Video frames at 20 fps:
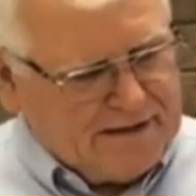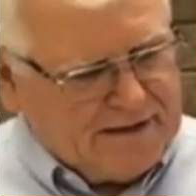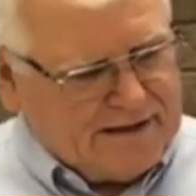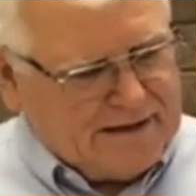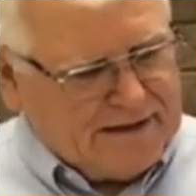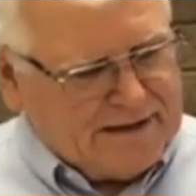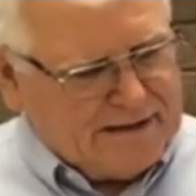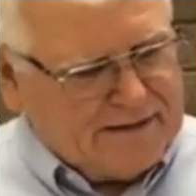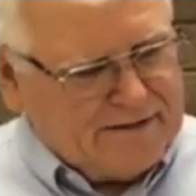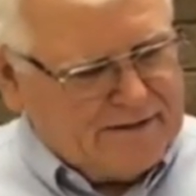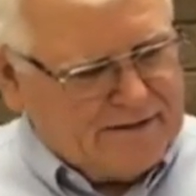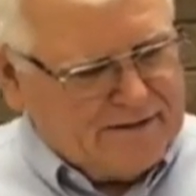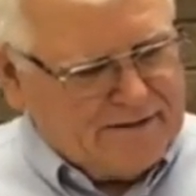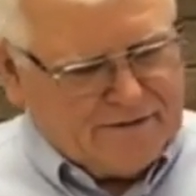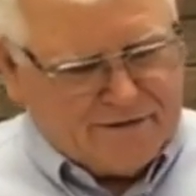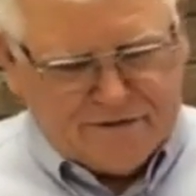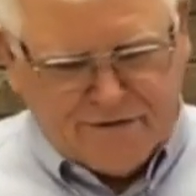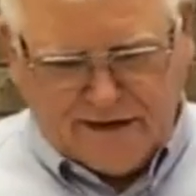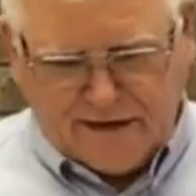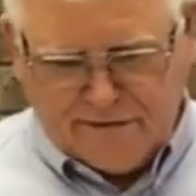and
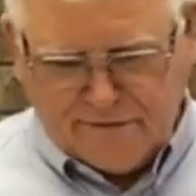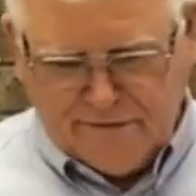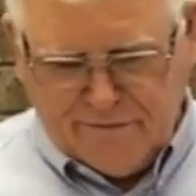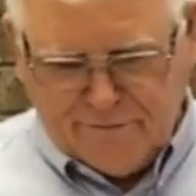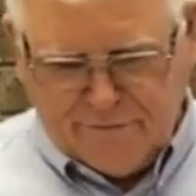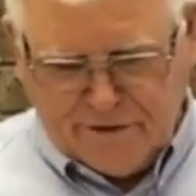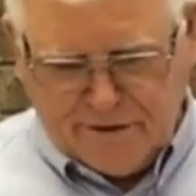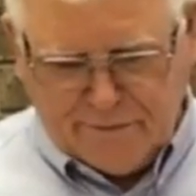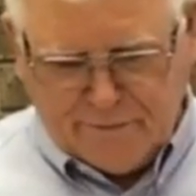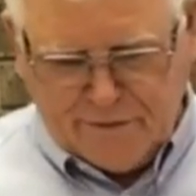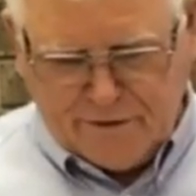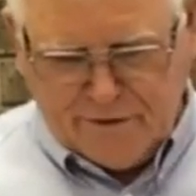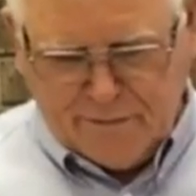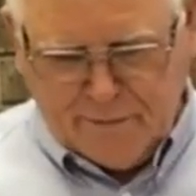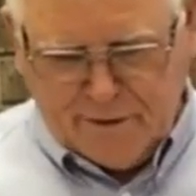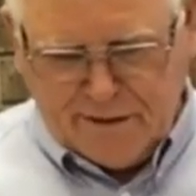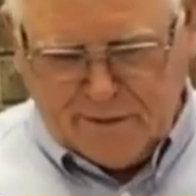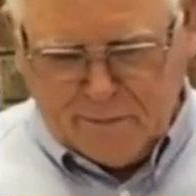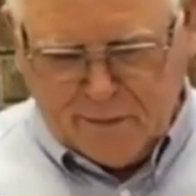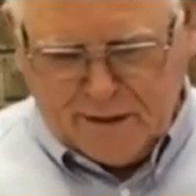the sound of trumpets
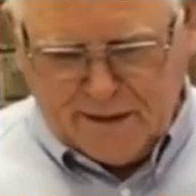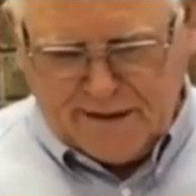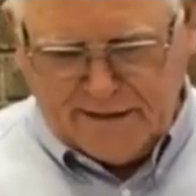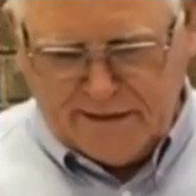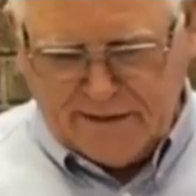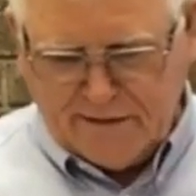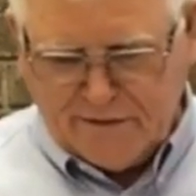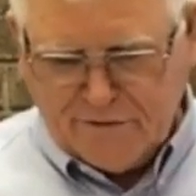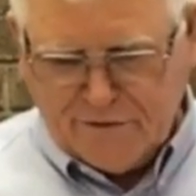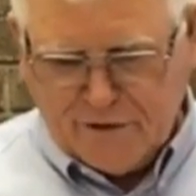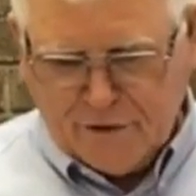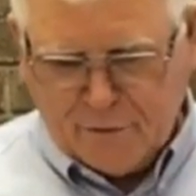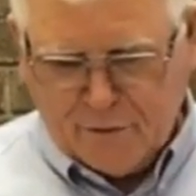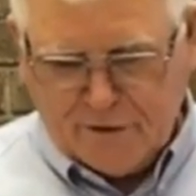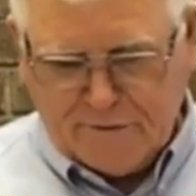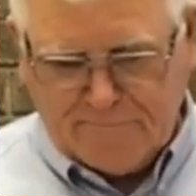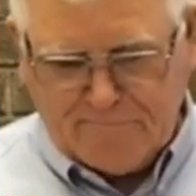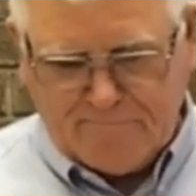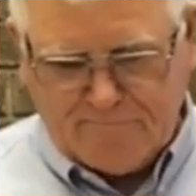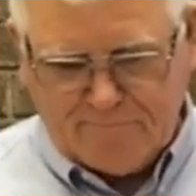being played and so
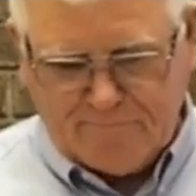on.